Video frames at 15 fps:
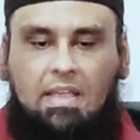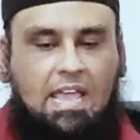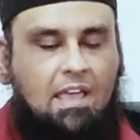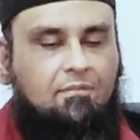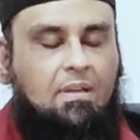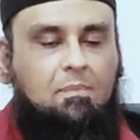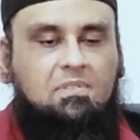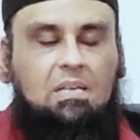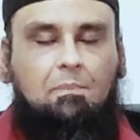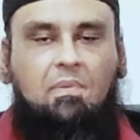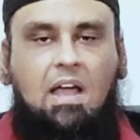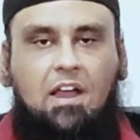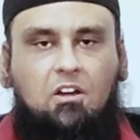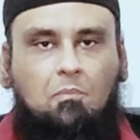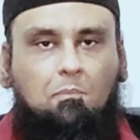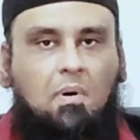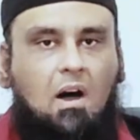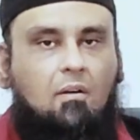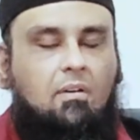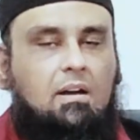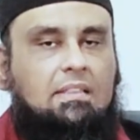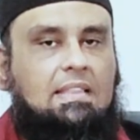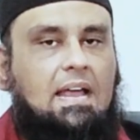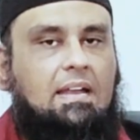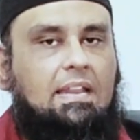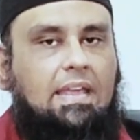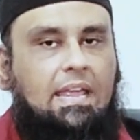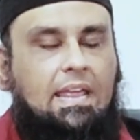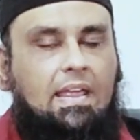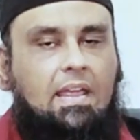gave him some kind of power
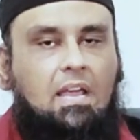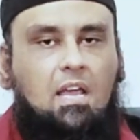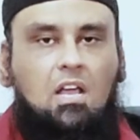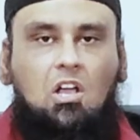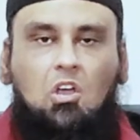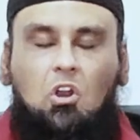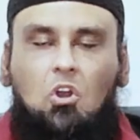that he